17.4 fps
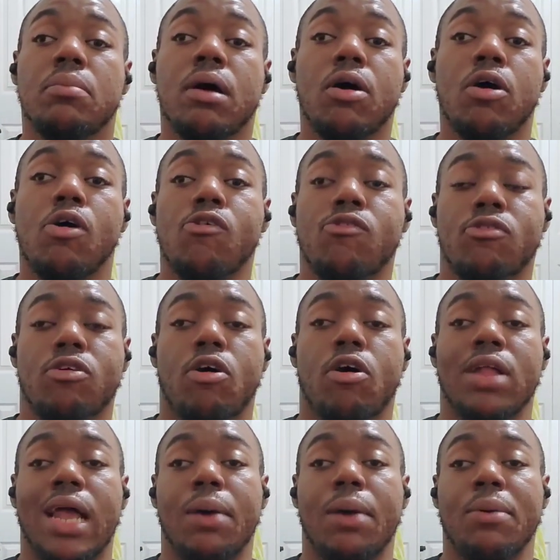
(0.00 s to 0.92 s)
But
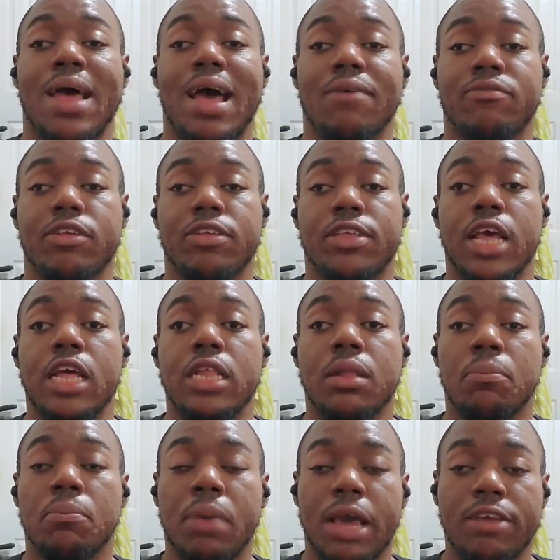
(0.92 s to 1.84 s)
overall, I would have to say
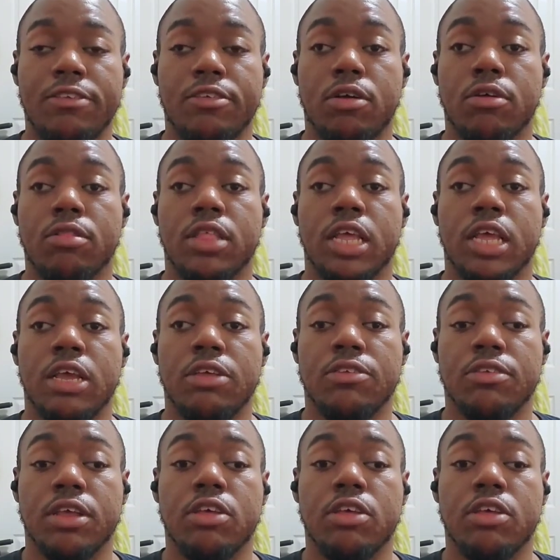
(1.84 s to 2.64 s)
the bass on these